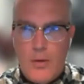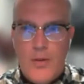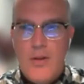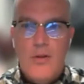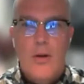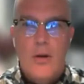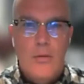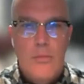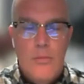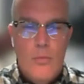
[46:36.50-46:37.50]
these
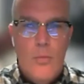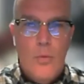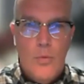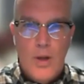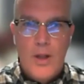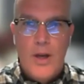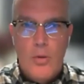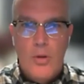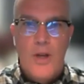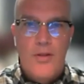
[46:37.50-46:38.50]
are really
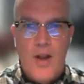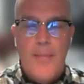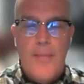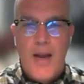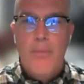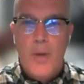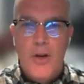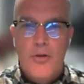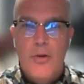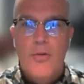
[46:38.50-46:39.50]
only stopgap
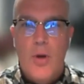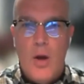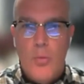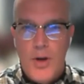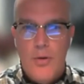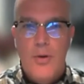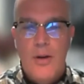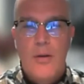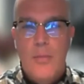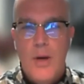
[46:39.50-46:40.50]
measures. We do
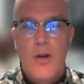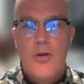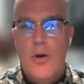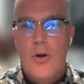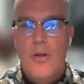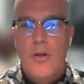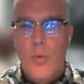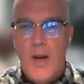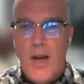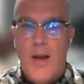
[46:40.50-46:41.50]
need to make sure that
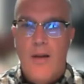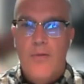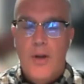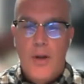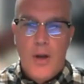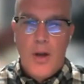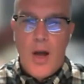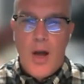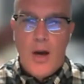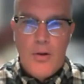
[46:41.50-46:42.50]
we have
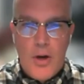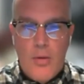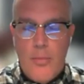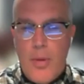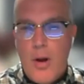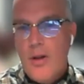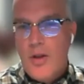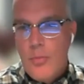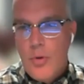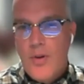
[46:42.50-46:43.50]
a coherent
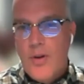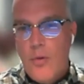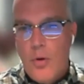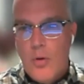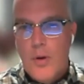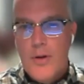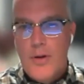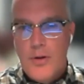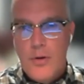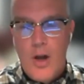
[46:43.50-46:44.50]
policy moving forward
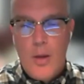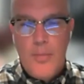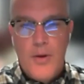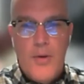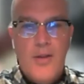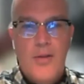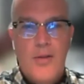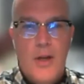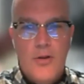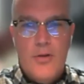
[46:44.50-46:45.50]
to help address
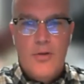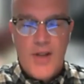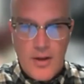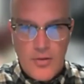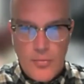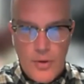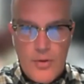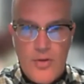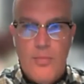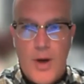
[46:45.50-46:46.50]
the issues at its
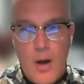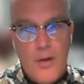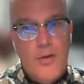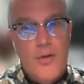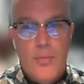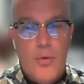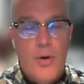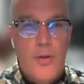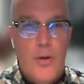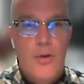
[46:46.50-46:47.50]
roots, but also
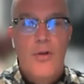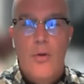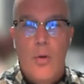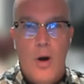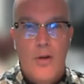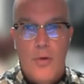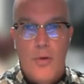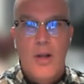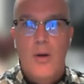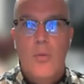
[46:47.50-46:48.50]
supporting those who are
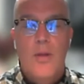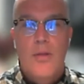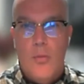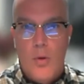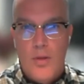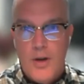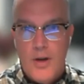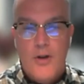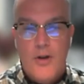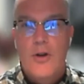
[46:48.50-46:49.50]
struggling with
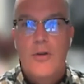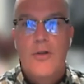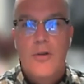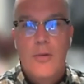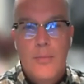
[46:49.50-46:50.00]
addictions.